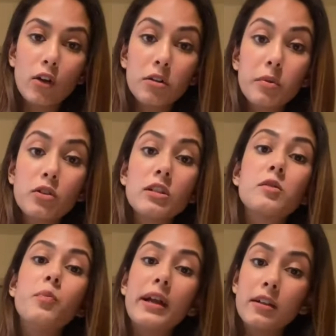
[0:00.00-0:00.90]
it, because it's
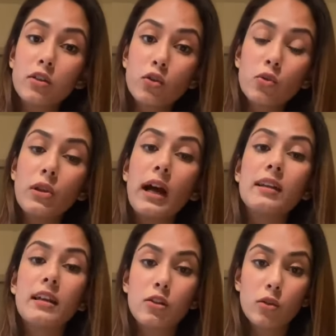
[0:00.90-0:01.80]
better to do that
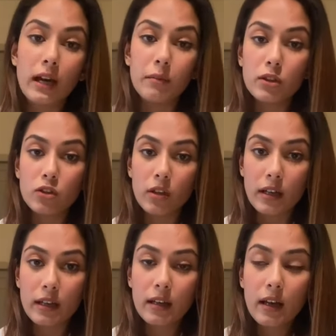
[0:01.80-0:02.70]
than to damage your
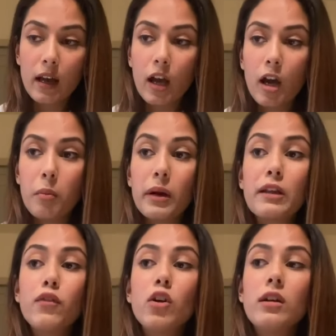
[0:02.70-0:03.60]
hair. But
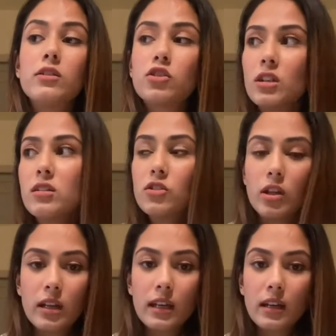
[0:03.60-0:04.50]
if you're just
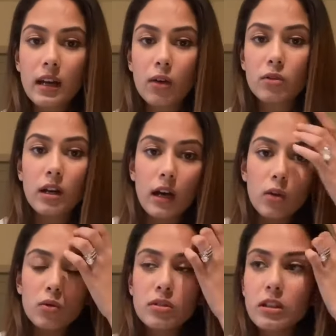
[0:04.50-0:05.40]
chilling around the
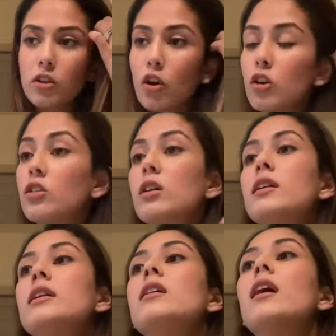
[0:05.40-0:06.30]
house and you're not
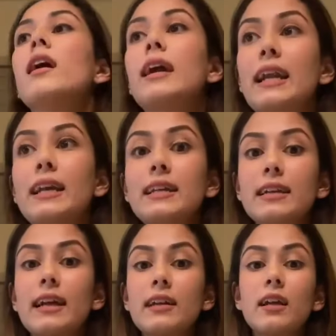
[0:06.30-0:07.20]
really getting
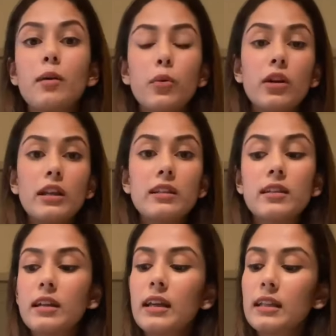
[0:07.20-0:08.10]
decked up or
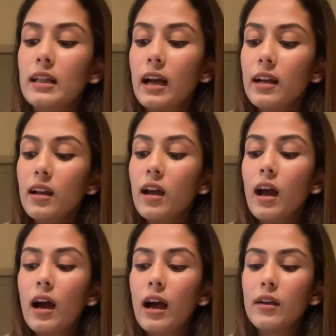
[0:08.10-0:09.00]
anything like that,
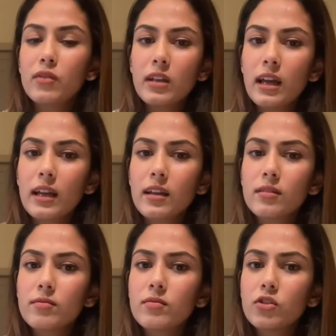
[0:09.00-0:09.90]
I feel like
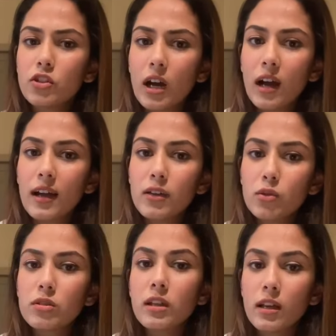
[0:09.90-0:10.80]
try
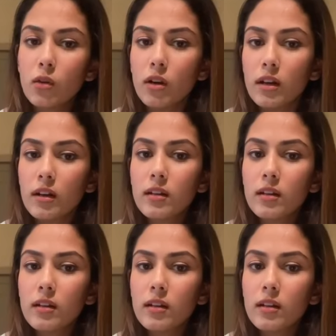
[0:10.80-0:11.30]
using an oil